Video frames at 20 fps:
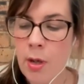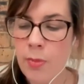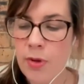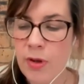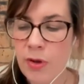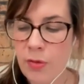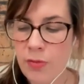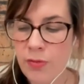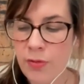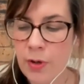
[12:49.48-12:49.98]

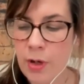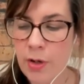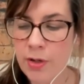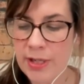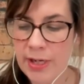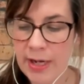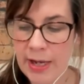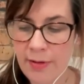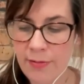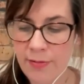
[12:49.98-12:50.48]
beautiful or
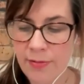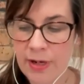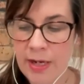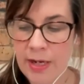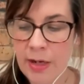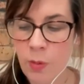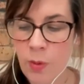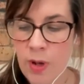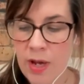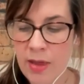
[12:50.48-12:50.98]
delightful
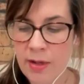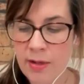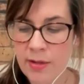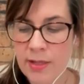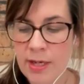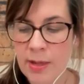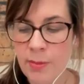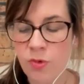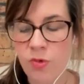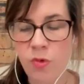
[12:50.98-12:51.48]
in a way that
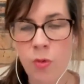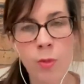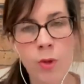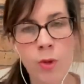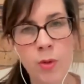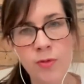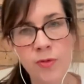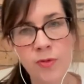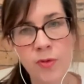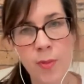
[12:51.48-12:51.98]
seems
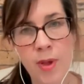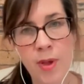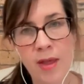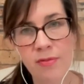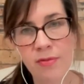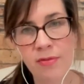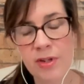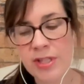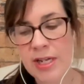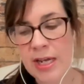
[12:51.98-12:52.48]
removed from
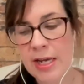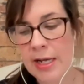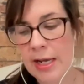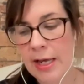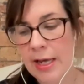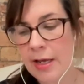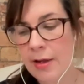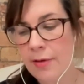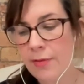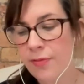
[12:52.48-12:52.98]
everyday
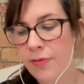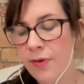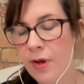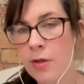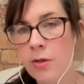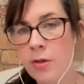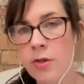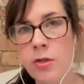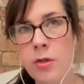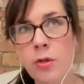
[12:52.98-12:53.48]
life.
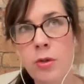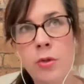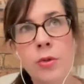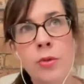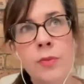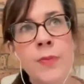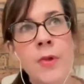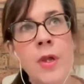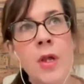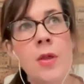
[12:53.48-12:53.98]
And
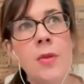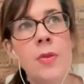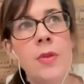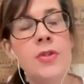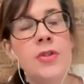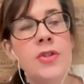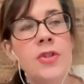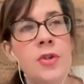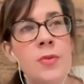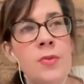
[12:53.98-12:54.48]
so
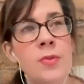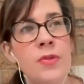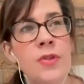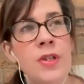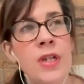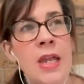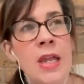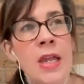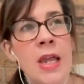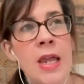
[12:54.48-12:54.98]
there's
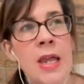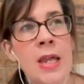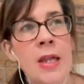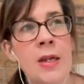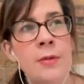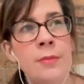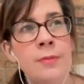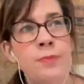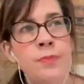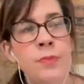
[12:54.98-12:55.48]
something
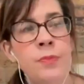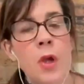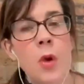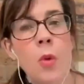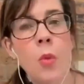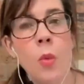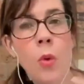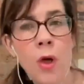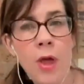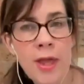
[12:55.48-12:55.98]
in
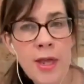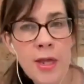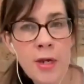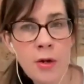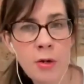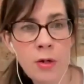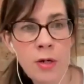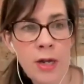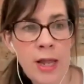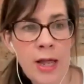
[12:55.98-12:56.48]

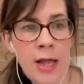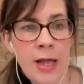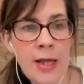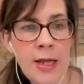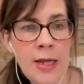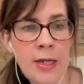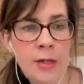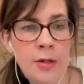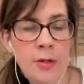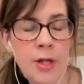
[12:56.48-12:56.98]
working
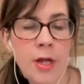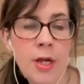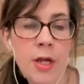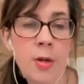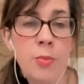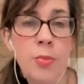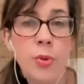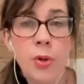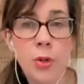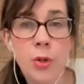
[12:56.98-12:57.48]
online that
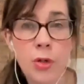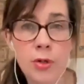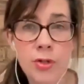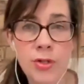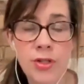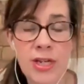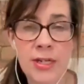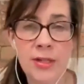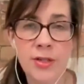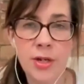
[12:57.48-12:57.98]
can pull
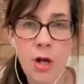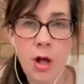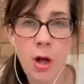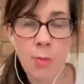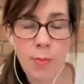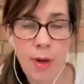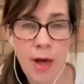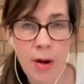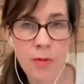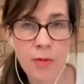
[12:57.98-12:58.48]
us into
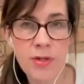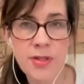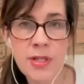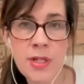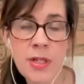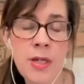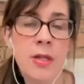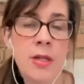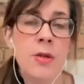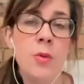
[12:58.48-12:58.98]

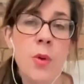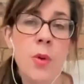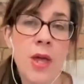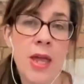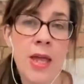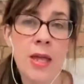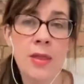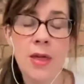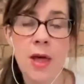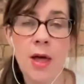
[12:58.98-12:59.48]
comparison in the
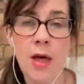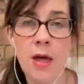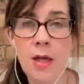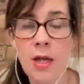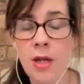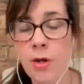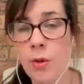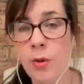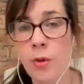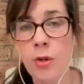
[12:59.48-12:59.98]
way that,
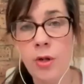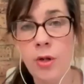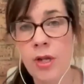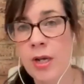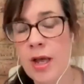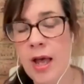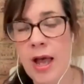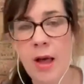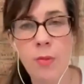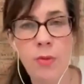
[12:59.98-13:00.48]

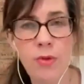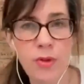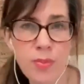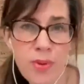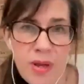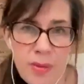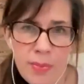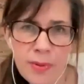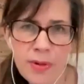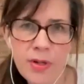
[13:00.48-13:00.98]
looking at how other
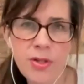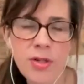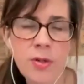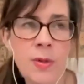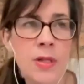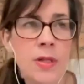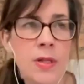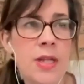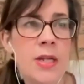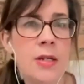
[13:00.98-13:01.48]
people are
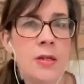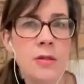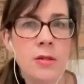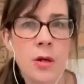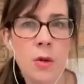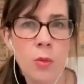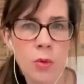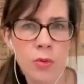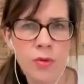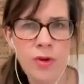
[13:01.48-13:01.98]
doing things
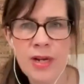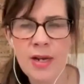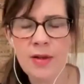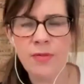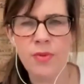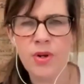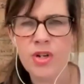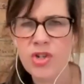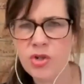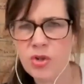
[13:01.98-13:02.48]
or worrying
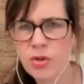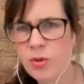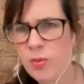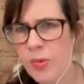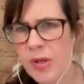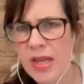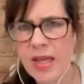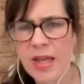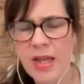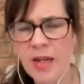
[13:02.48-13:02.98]
if we should
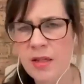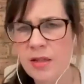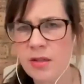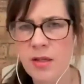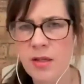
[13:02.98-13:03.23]
be in a